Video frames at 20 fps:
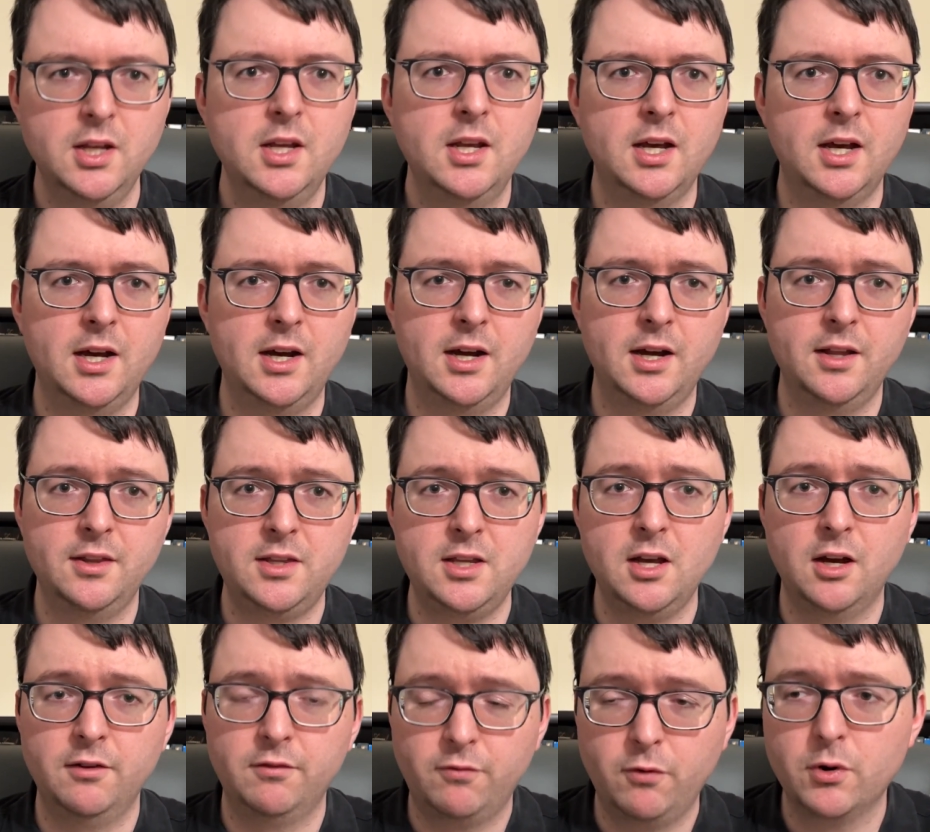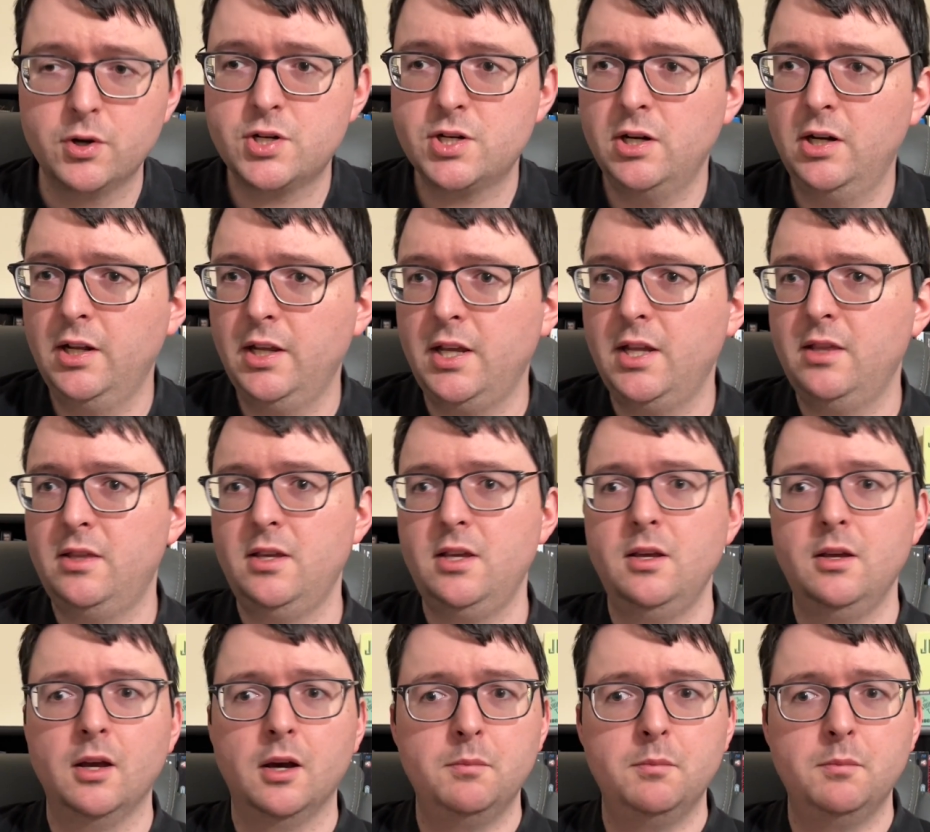Unfortunately, the